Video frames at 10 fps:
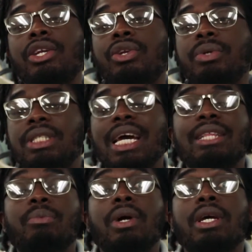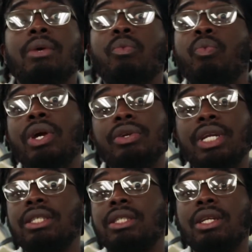do exactly what we are
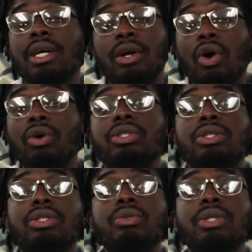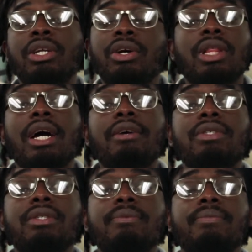destined and called to do in our lives.